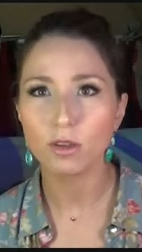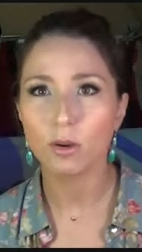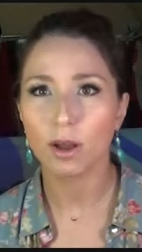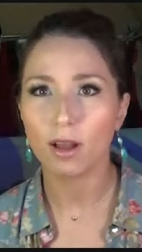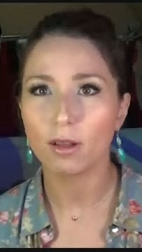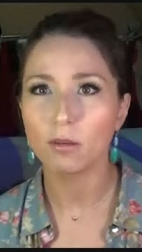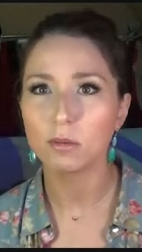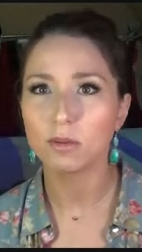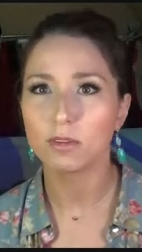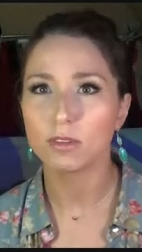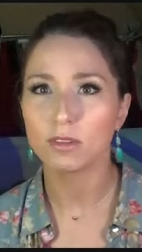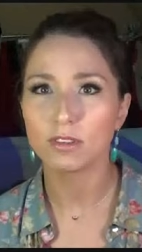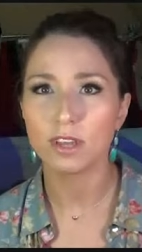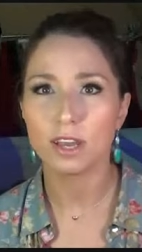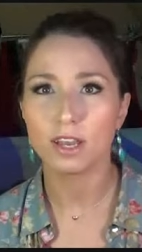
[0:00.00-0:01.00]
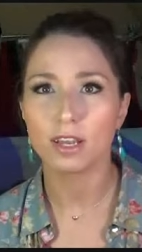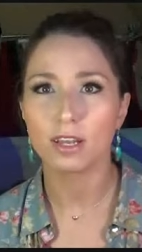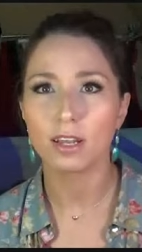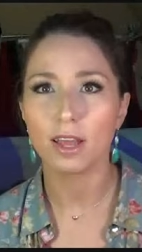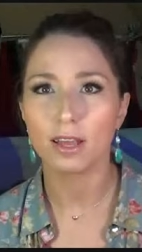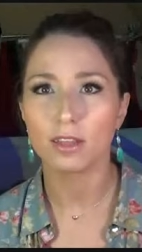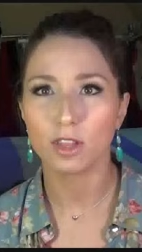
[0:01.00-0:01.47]
So I will
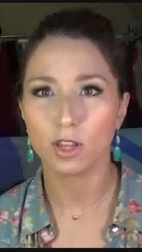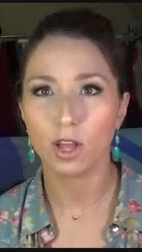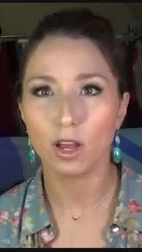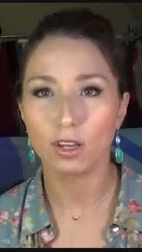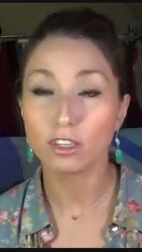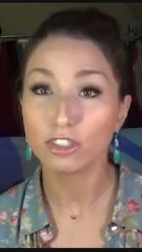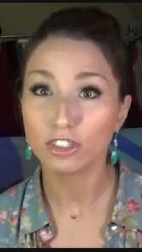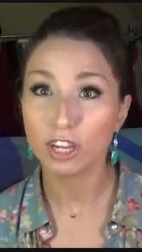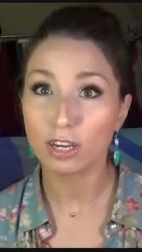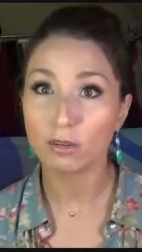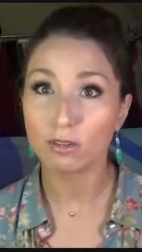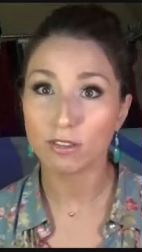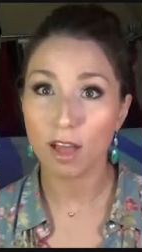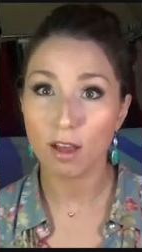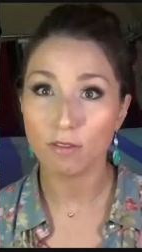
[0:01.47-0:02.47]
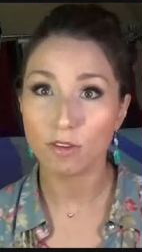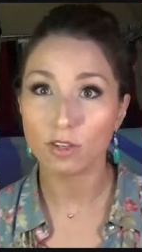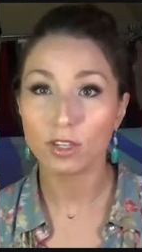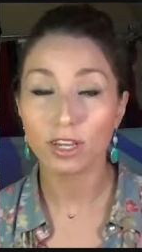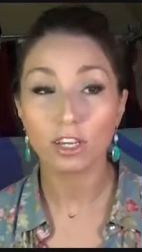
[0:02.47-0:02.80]
take like the longest showers ever.